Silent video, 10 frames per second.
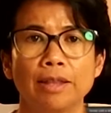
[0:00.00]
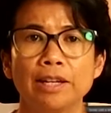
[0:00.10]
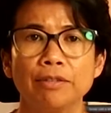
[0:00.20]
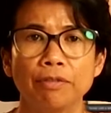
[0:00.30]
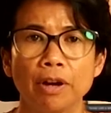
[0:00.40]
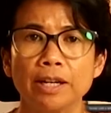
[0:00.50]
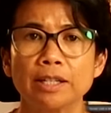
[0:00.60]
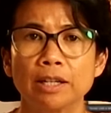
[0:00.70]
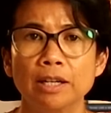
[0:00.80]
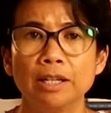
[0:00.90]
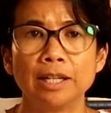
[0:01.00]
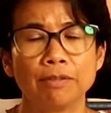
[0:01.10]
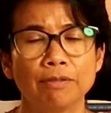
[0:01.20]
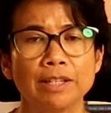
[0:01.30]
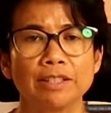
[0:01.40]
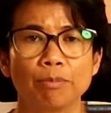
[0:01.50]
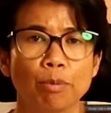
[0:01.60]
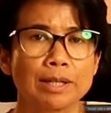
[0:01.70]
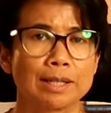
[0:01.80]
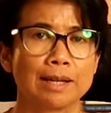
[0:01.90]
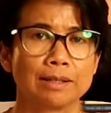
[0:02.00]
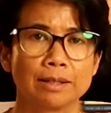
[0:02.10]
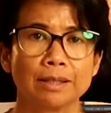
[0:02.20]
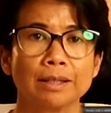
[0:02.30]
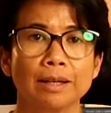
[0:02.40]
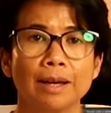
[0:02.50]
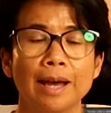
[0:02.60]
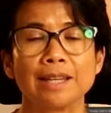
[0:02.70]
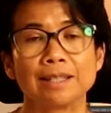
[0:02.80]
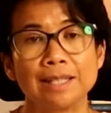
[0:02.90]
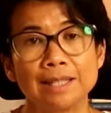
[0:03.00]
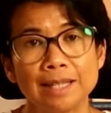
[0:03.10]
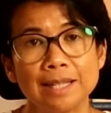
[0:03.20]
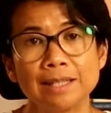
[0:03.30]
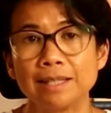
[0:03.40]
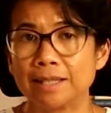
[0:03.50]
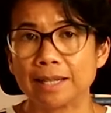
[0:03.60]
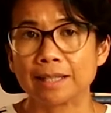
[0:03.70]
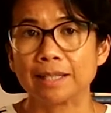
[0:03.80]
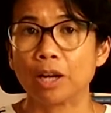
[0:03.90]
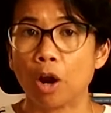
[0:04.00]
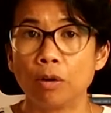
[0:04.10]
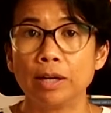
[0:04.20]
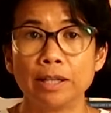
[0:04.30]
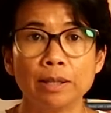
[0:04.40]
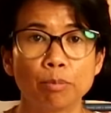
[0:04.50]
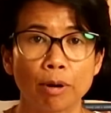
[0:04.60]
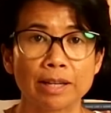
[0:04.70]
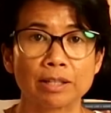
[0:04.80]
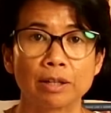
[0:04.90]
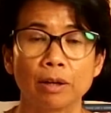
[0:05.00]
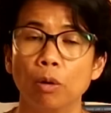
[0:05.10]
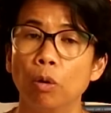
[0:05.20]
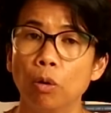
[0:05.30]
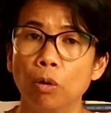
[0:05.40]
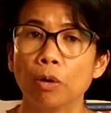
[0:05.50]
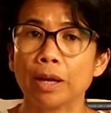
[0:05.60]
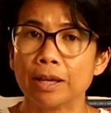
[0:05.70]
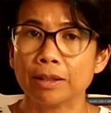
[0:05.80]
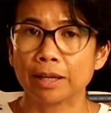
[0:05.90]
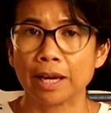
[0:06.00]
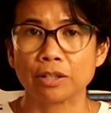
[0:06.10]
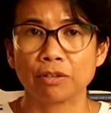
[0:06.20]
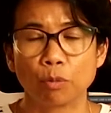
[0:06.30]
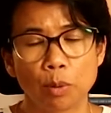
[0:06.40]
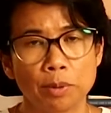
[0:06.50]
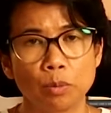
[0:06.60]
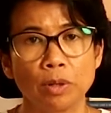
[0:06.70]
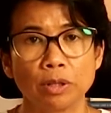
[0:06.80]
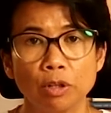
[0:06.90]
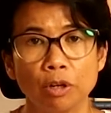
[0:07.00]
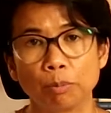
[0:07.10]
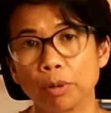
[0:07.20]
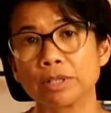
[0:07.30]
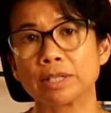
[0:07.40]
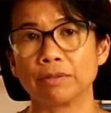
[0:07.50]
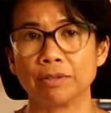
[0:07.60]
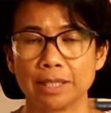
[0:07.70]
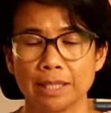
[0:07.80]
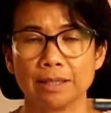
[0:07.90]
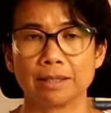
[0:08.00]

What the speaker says: defined early invasive breast cancer as disease detected only in the breast, or in the case of women with node-positive disease,